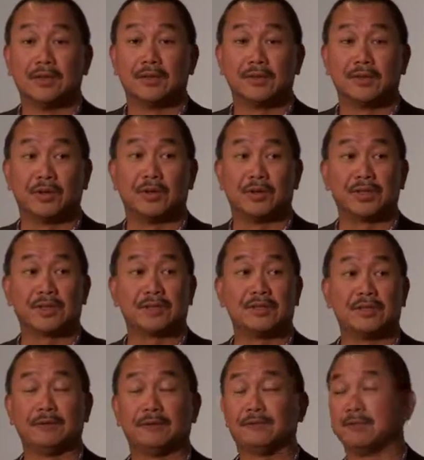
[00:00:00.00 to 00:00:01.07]
So you can
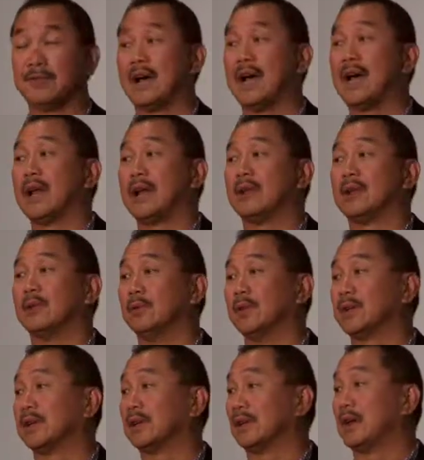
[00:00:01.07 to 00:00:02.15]
see from that we
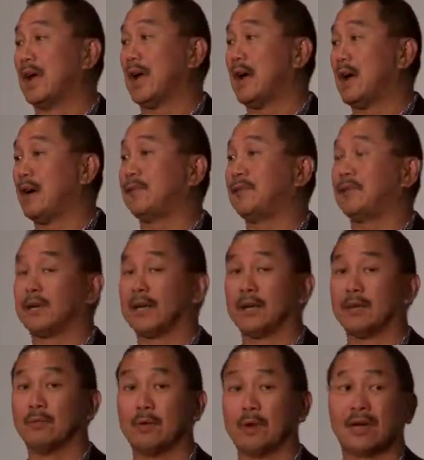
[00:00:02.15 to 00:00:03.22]
can have a
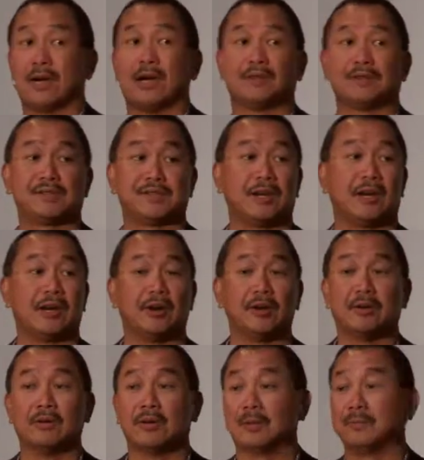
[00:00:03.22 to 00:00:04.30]
warehouse
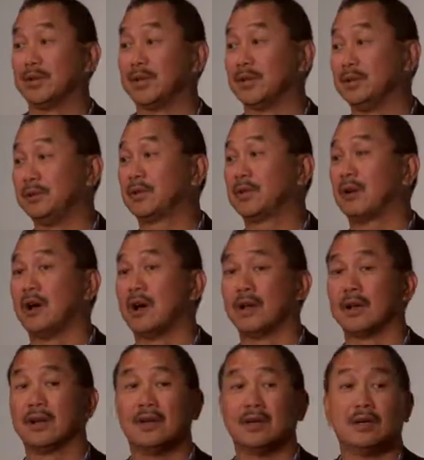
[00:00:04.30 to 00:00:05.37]
scenario up in the
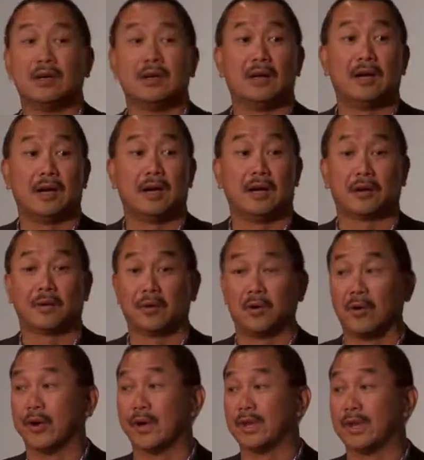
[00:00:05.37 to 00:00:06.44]
Yukon
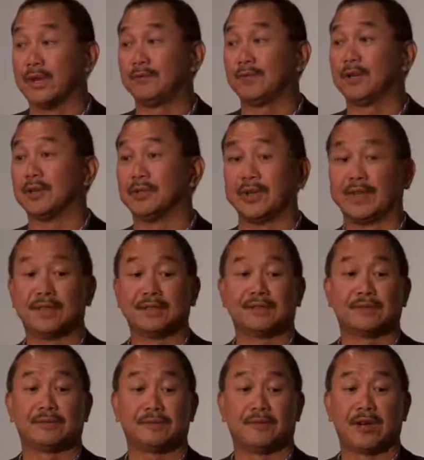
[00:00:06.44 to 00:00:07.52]
growing leafy greens,
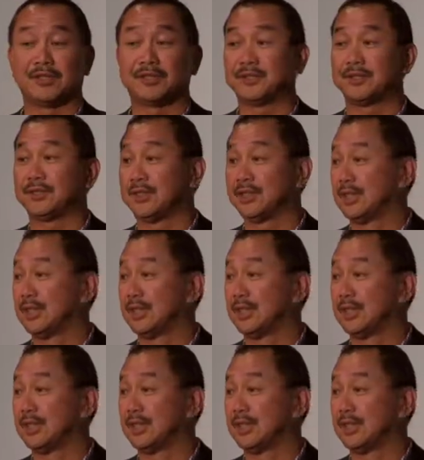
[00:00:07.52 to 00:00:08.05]
fresh,